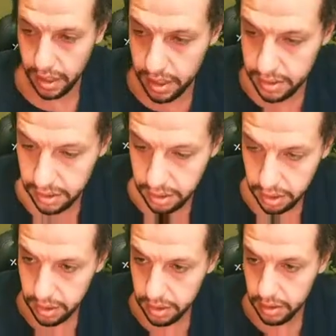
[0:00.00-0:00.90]

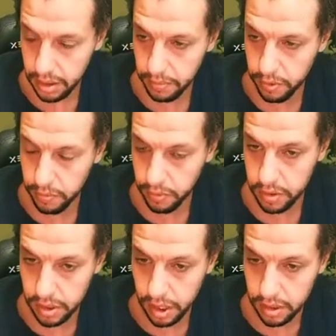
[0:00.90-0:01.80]
nasty. That purple
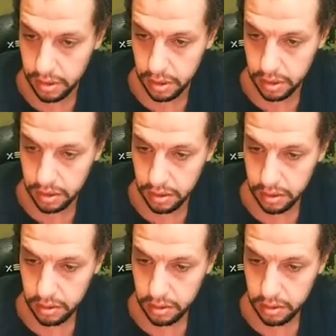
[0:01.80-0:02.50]
one is nasty.